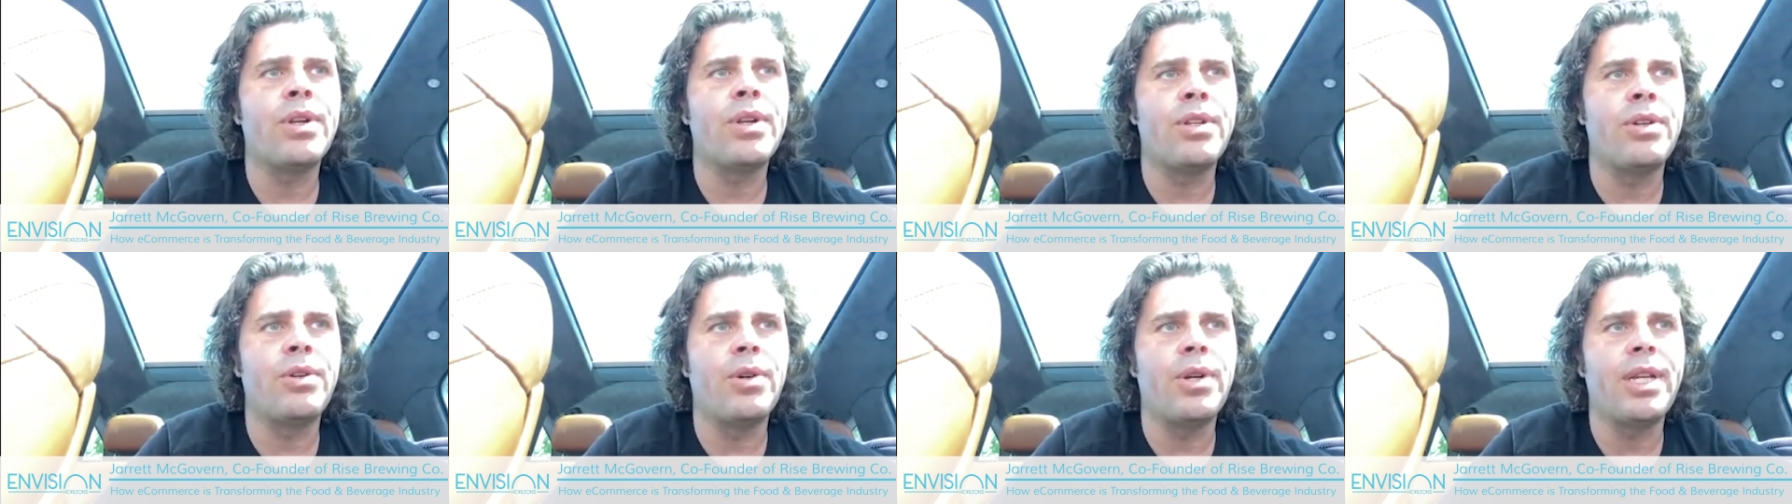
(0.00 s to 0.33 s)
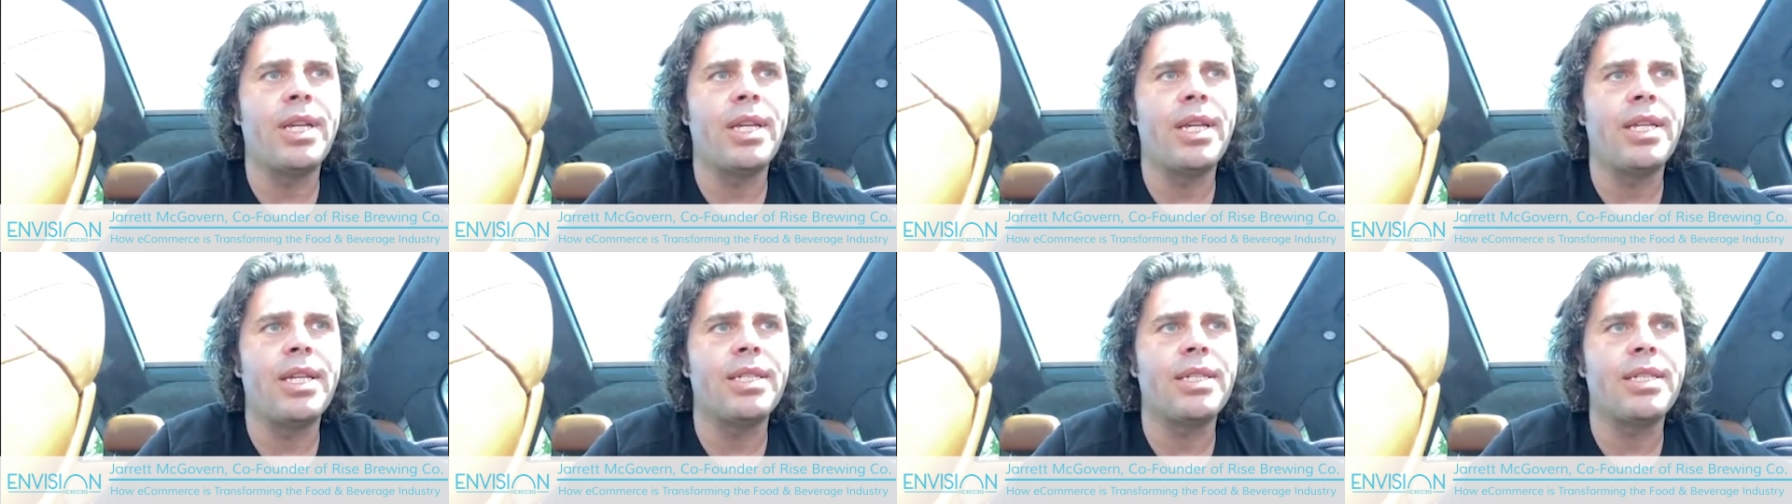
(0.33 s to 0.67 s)

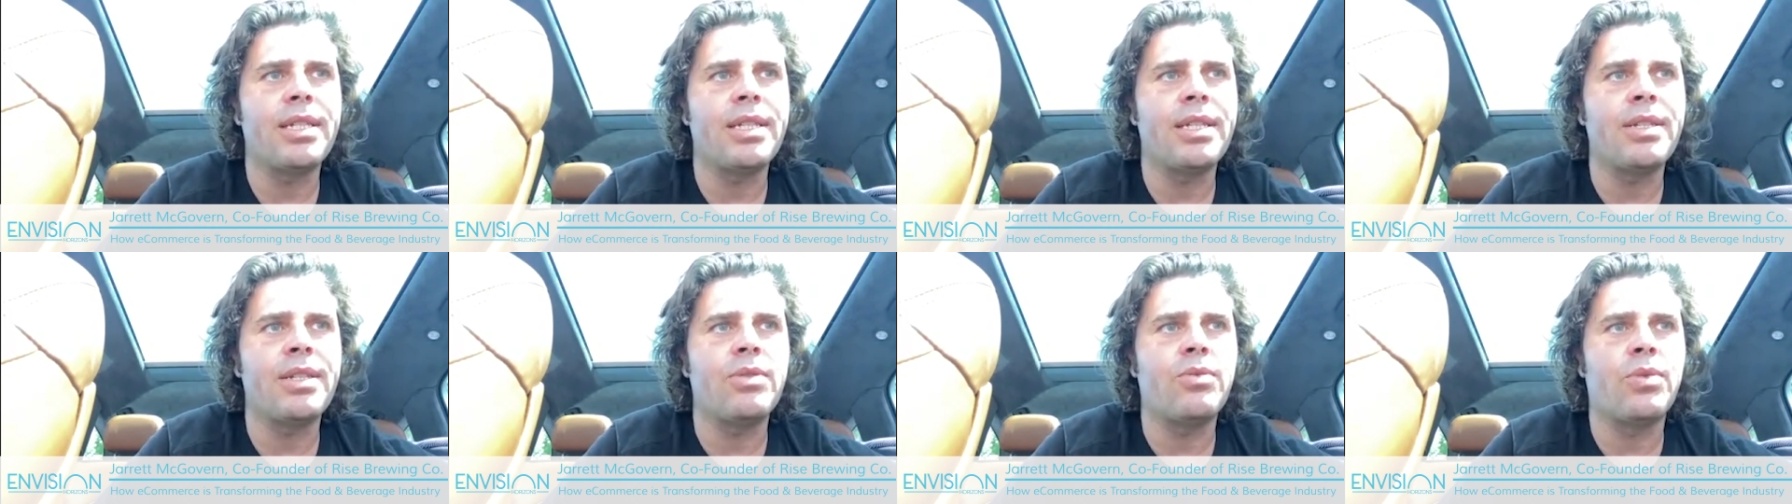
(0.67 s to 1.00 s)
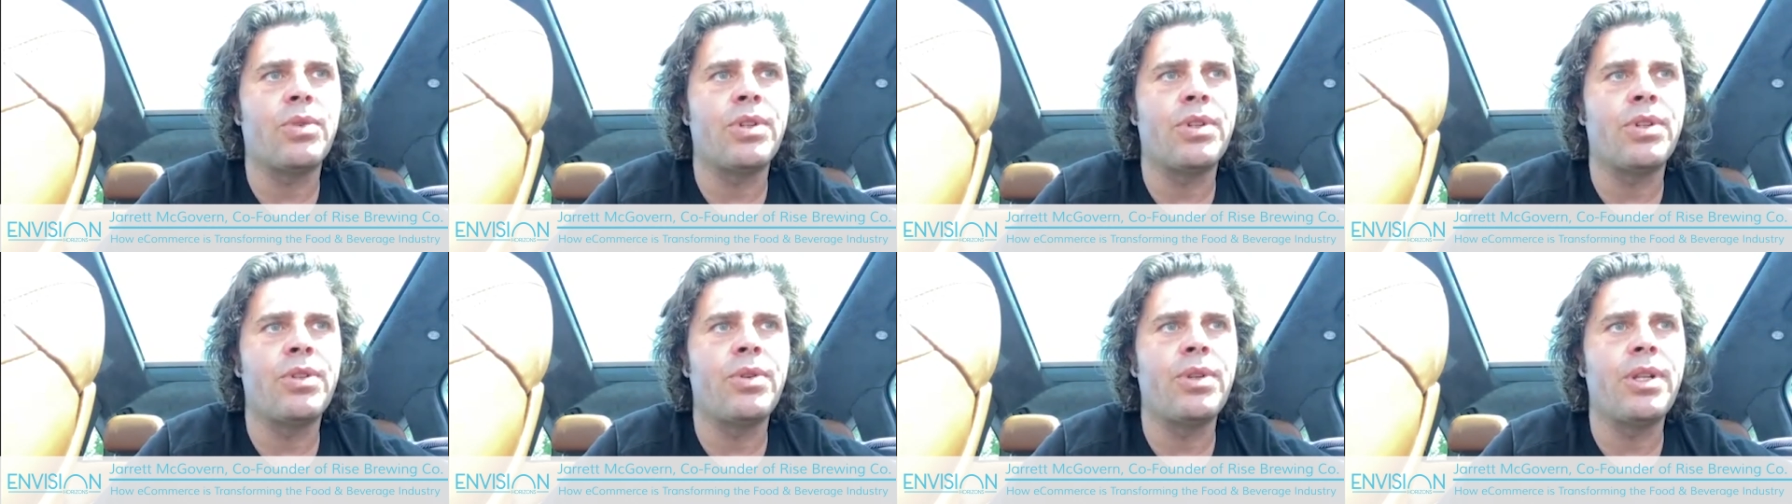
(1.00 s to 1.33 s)
doing is
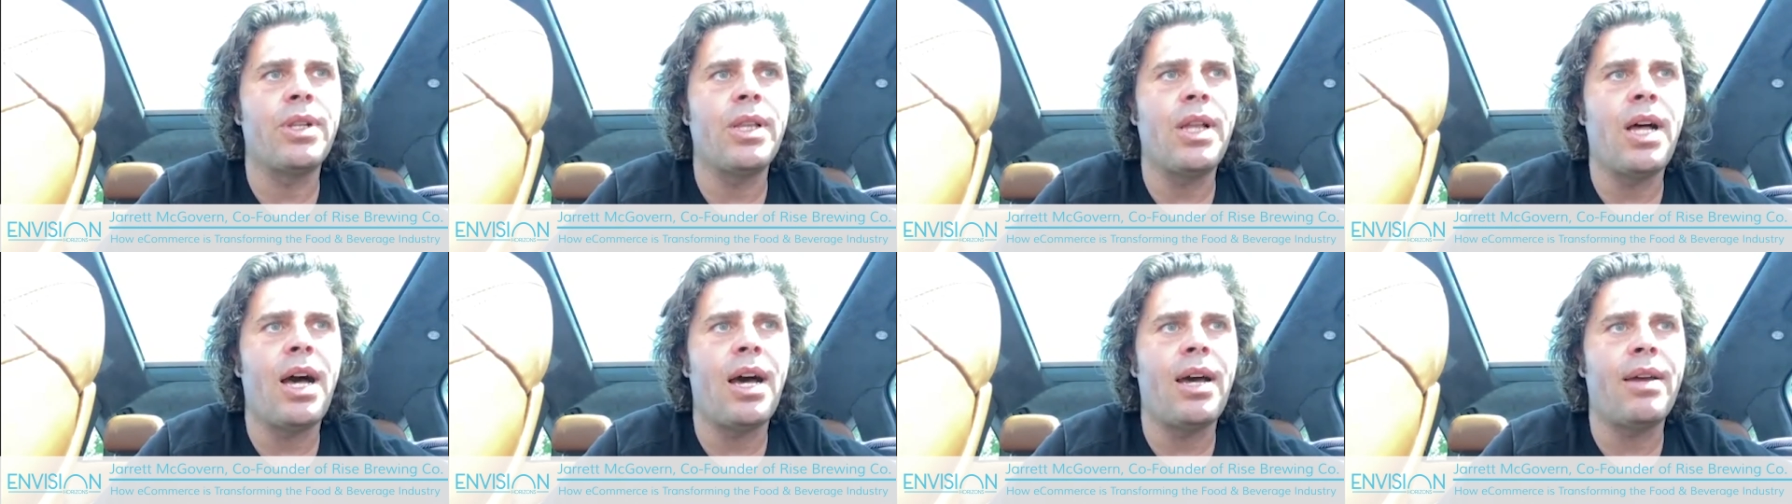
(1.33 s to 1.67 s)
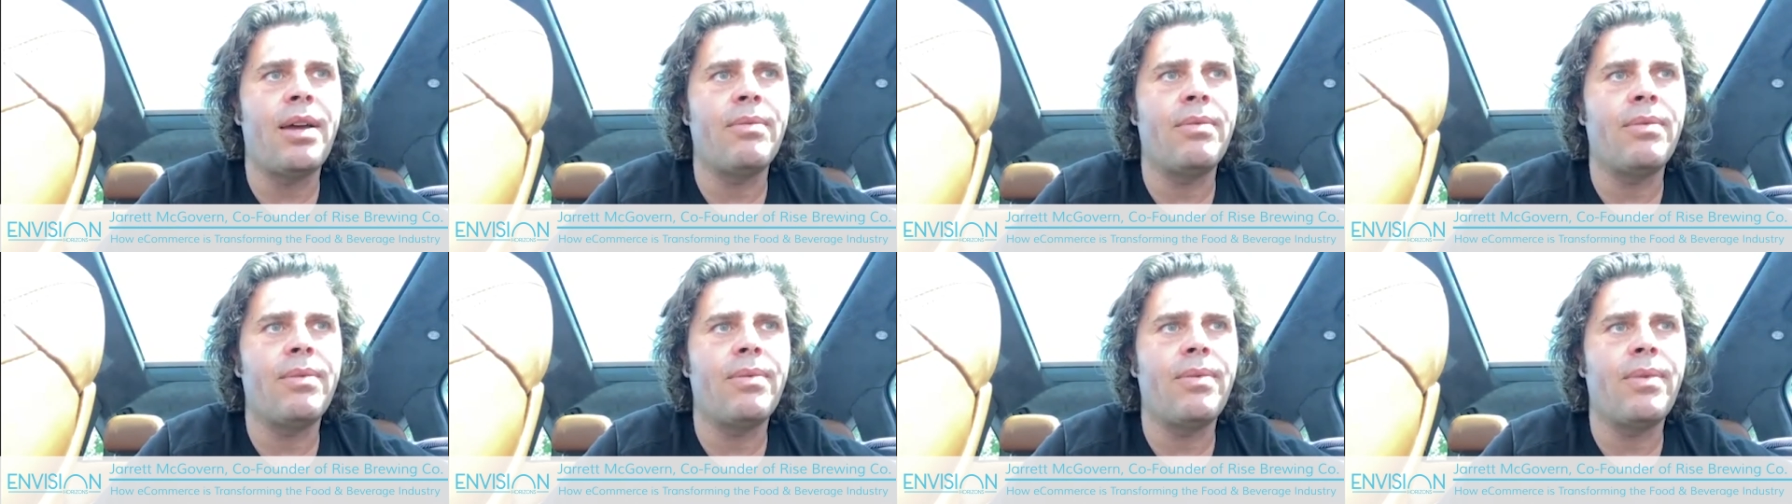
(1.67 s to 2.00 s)
we're doing a lot.